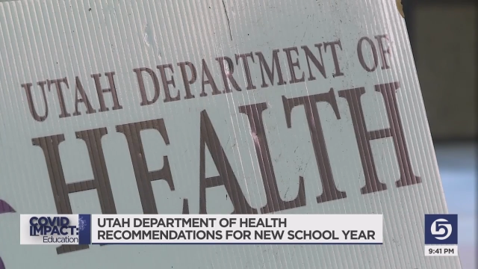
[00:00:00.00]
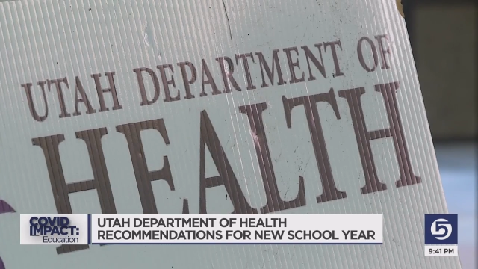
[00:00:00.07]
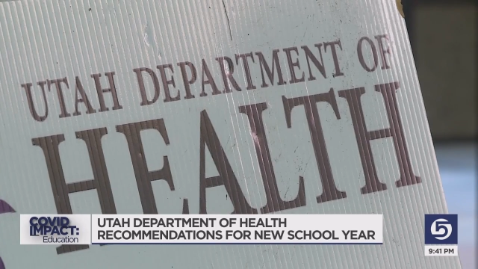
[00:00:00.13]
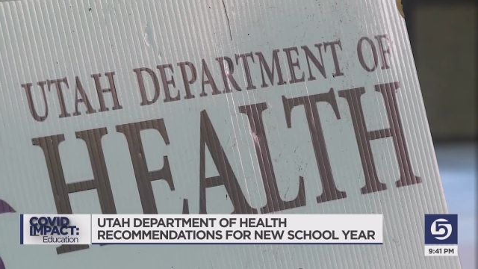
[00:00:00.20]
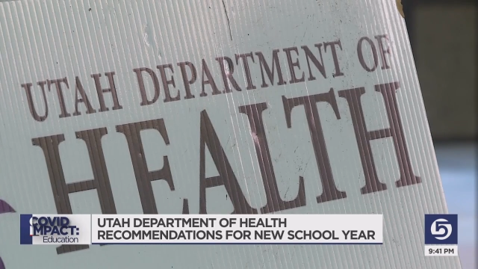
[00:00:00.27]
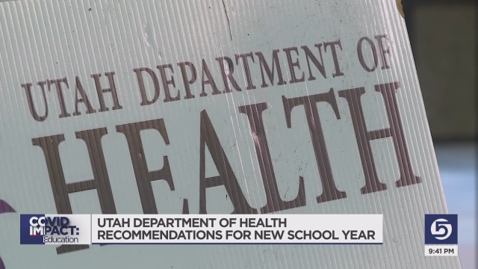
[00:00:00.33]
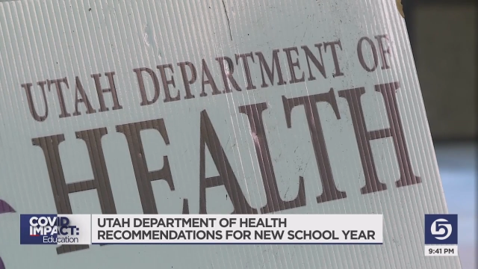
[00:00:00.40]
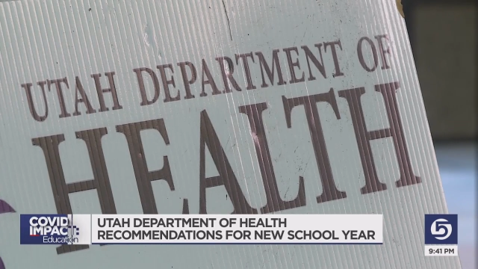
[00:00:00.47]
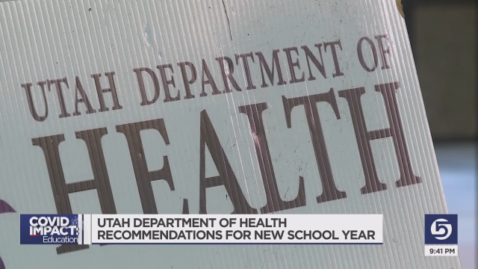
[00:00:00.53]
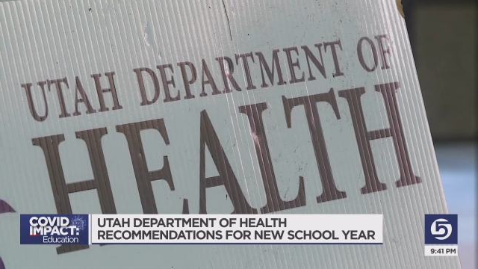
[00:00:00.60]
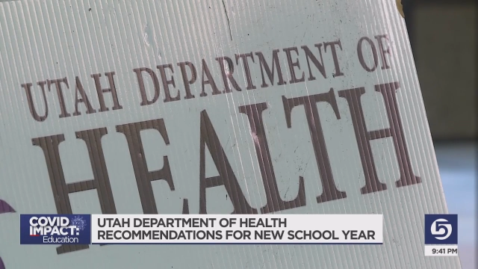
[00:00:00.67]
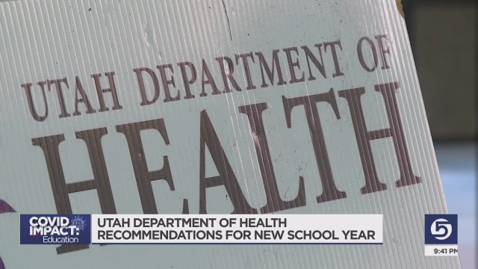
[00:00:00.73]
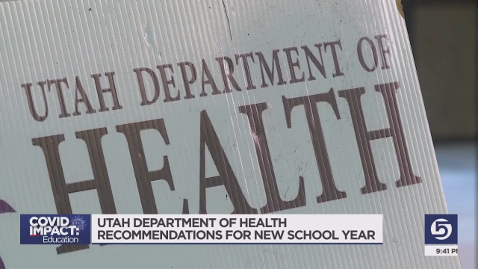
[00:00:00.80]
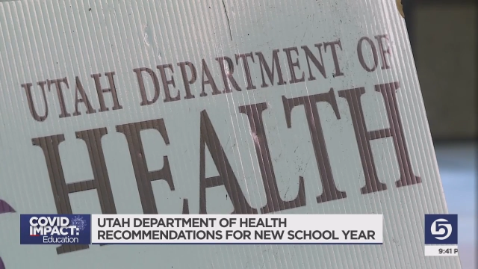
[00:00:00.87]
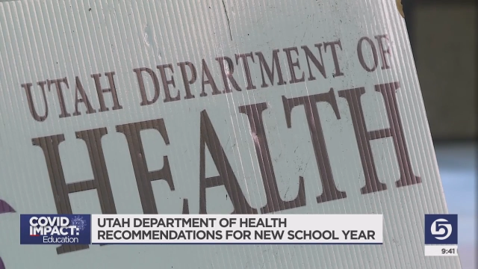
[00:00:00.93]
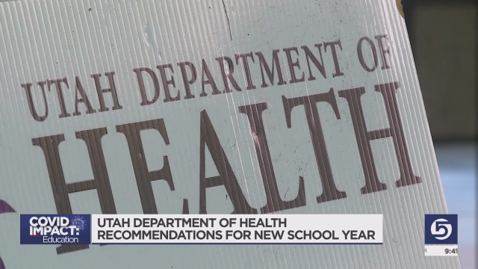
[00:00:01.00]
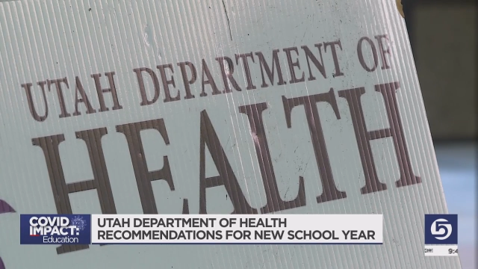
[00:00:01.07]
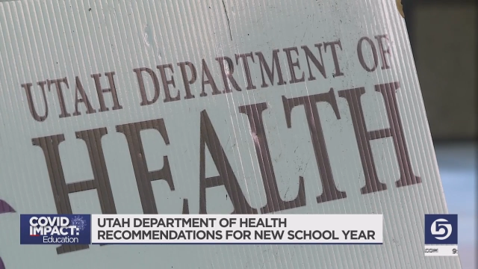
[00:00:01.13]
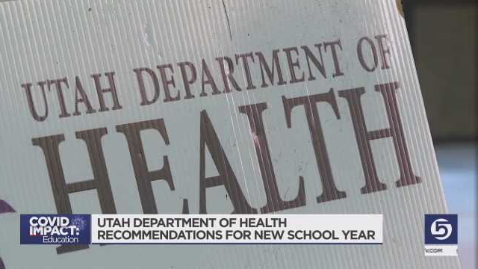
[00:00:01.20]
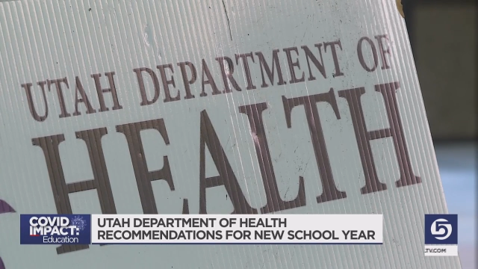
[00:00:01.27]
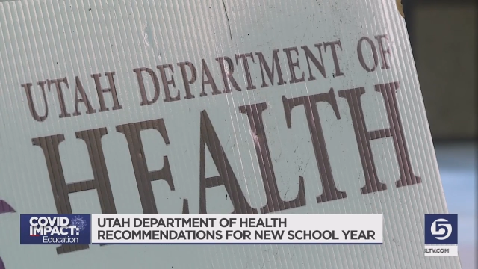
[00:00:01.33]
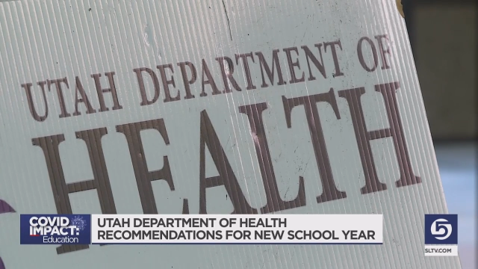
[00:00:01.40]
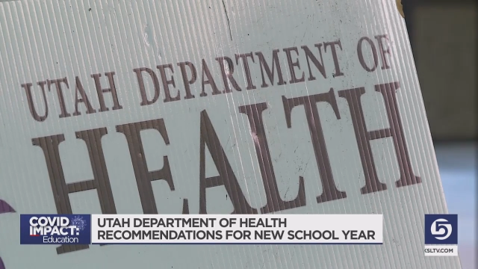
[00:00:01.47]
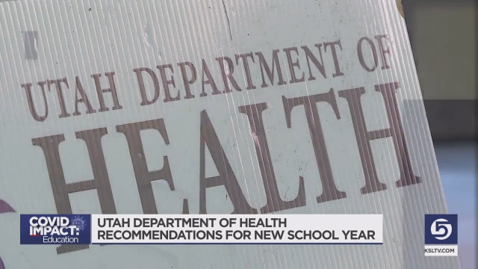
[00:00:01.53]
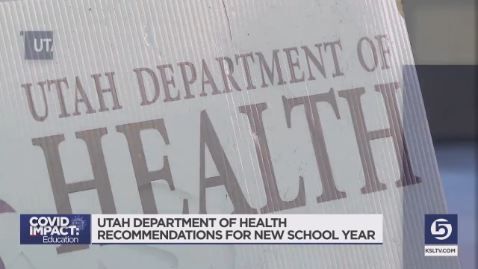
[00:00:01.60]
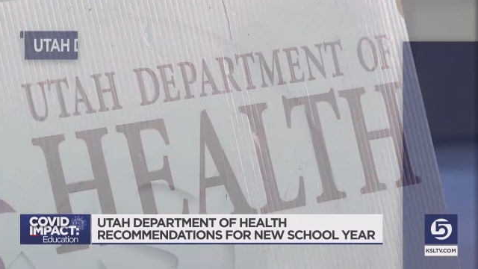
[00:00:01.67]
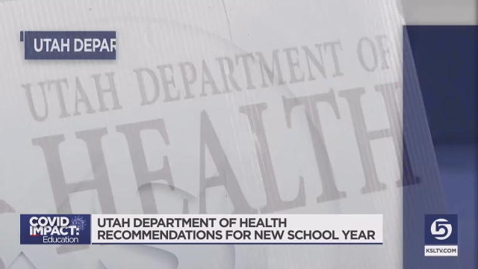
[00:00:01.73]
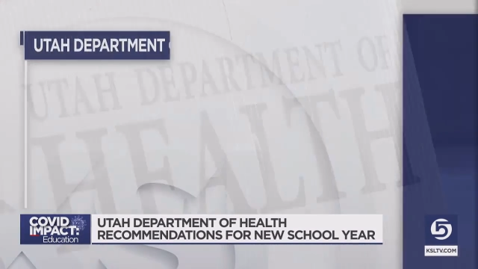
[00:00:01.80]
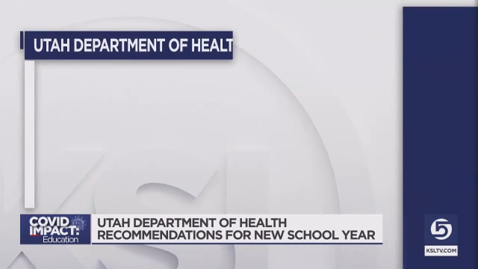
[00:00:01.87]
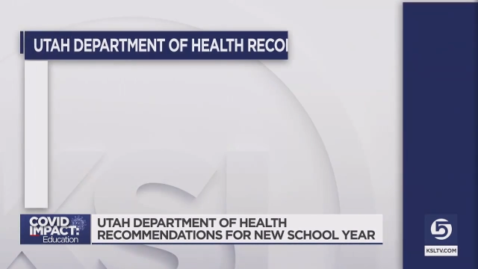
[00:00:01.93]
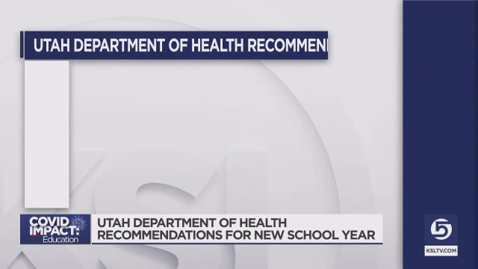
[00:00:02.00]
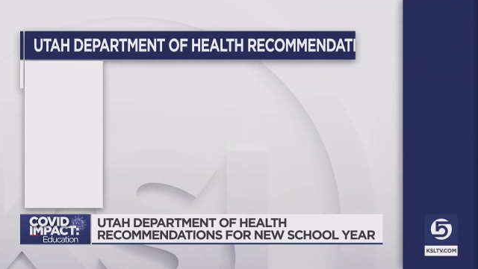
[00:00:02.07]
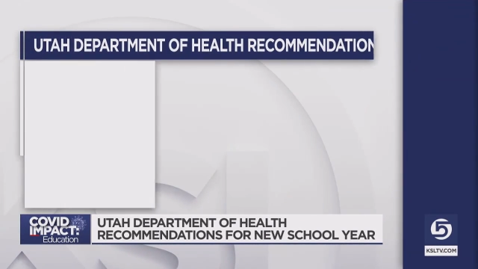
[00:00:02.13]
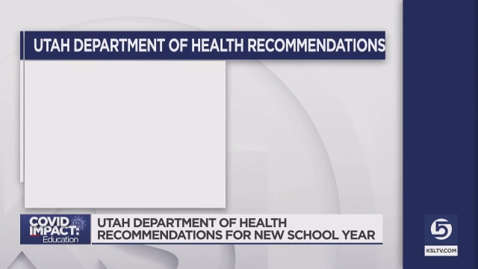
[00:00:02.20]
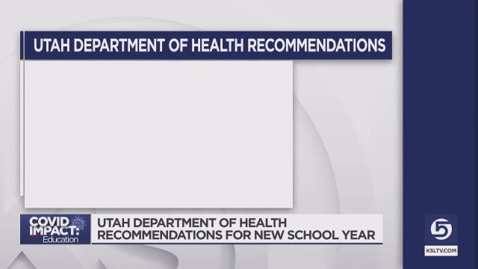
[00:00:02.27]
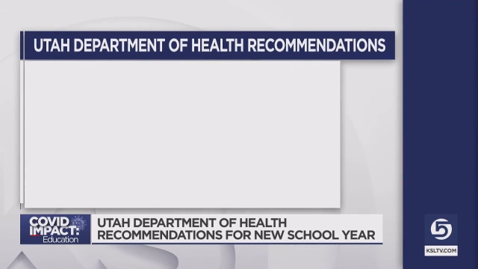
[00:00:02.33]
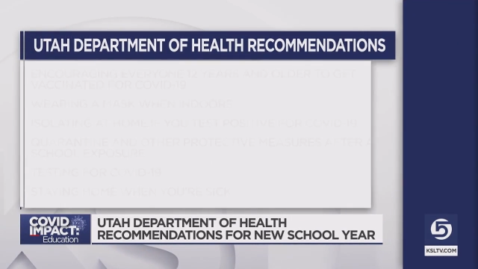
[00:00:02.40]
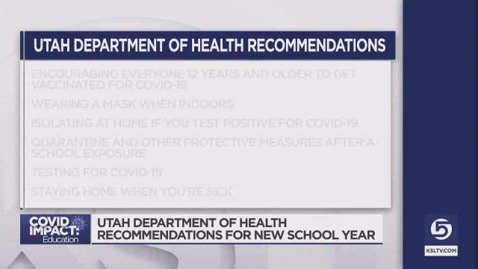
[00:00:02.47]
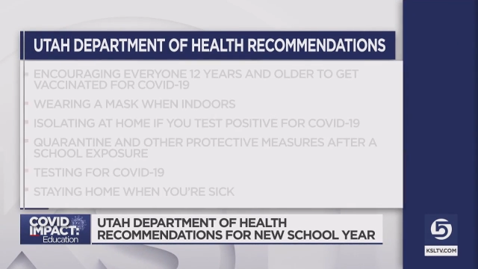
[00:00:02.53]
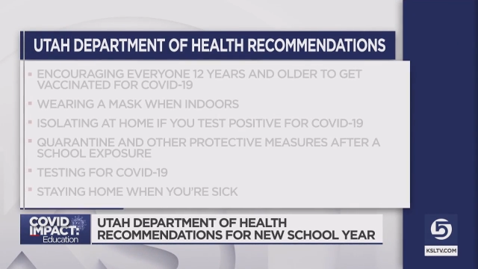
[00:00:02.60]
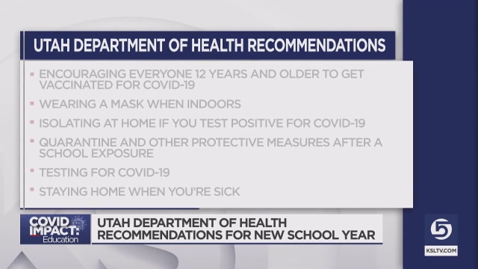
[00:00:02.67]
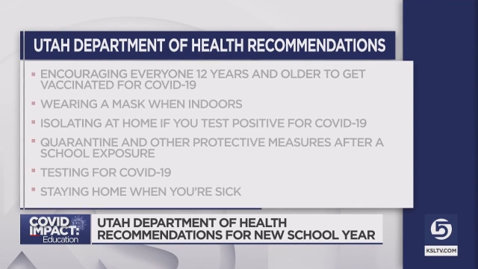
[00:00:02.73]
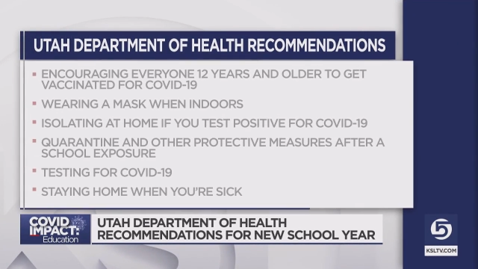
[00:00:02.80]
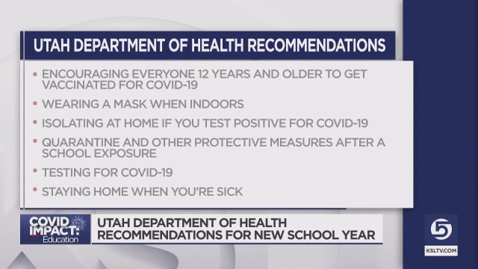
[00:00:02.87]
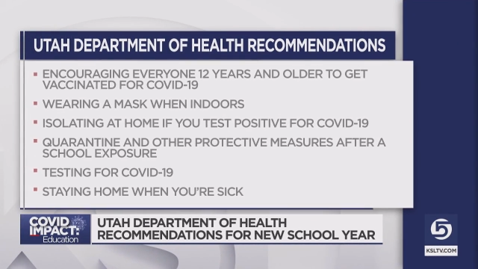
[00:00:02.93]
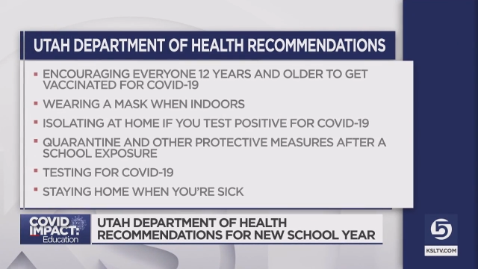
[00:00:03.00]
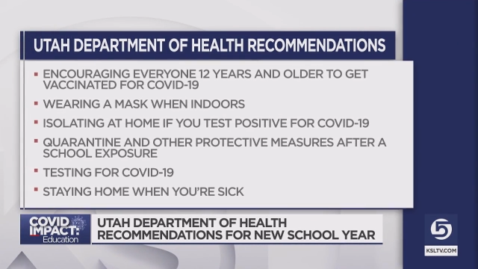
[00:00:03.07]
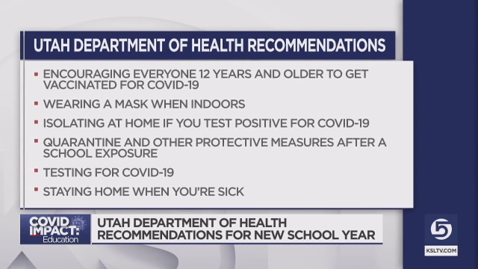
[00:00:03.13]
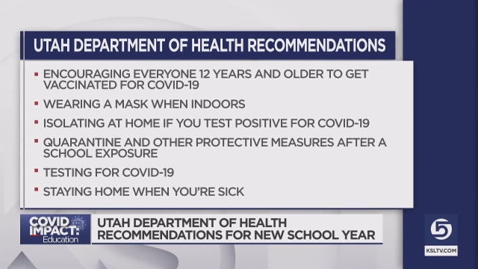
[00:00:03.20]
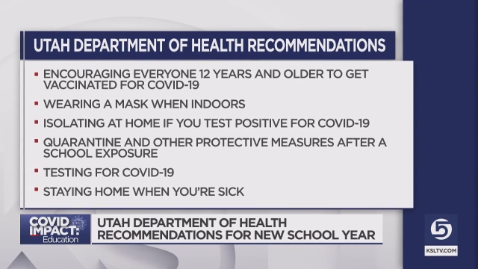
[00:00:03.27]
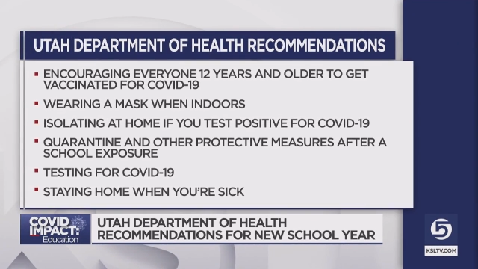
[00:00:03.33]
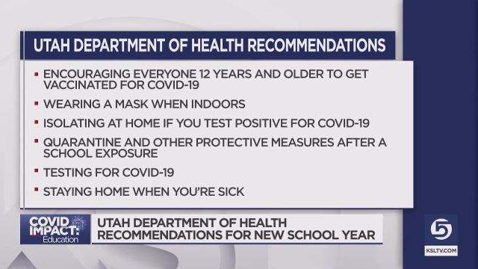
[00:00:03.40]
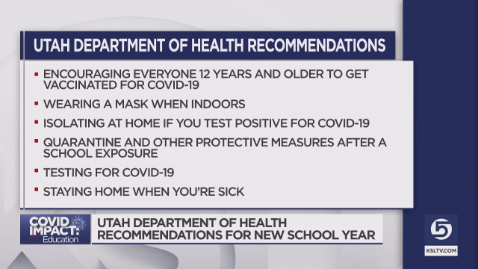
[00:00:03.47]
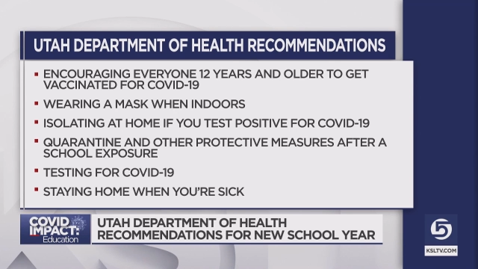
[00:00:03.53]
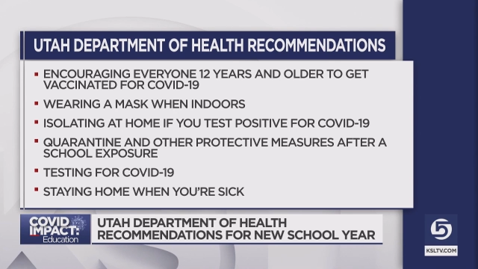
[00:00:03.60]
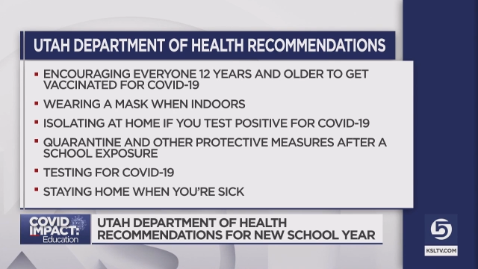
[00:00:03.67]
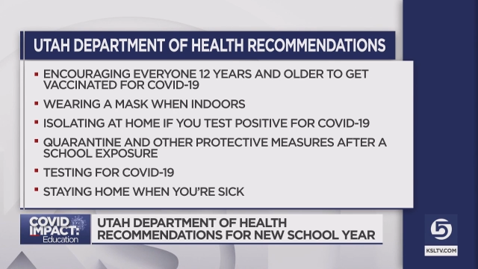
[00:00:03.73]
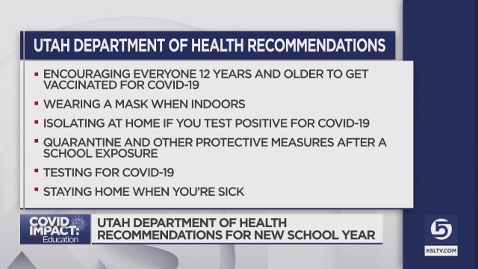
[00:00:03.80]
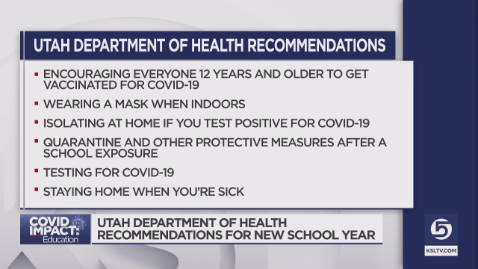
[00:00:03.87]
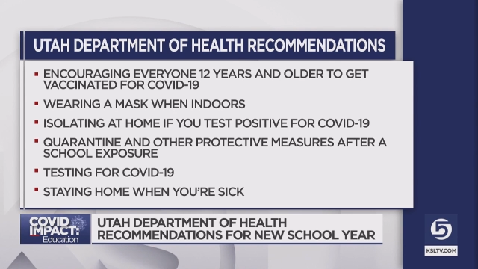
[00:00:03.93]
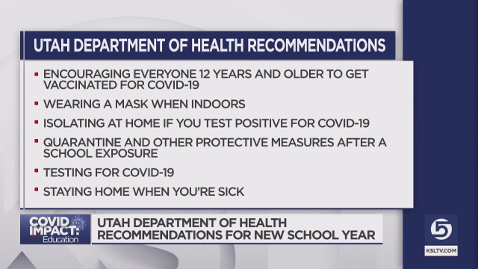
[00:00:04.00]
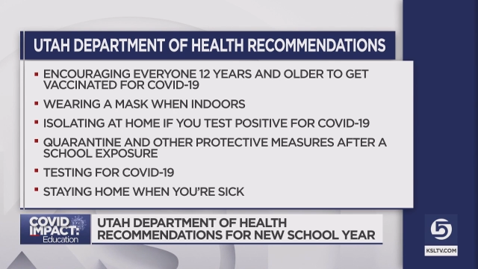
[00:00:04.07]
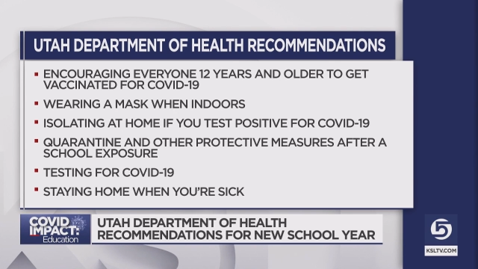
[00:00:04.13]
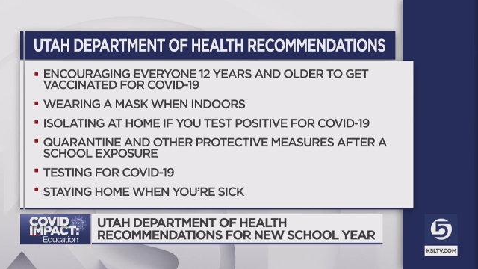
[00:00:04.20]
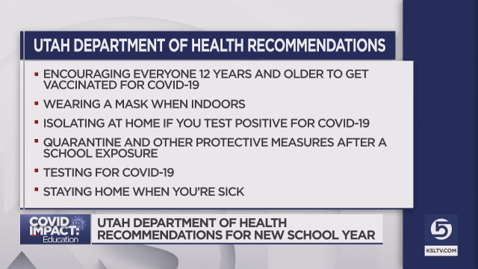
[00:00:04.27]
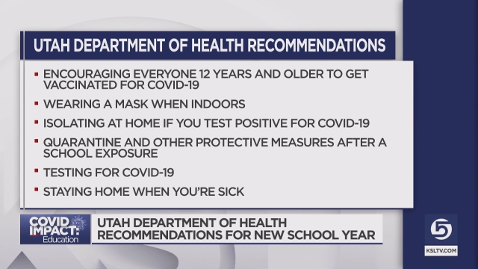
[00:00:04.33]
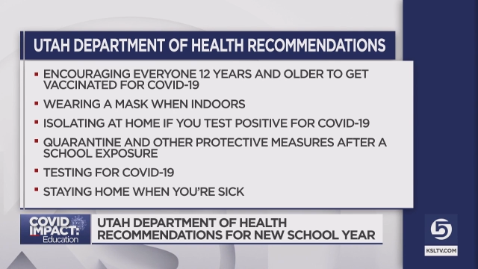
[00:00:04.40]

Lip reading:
[unreadable: no face in view]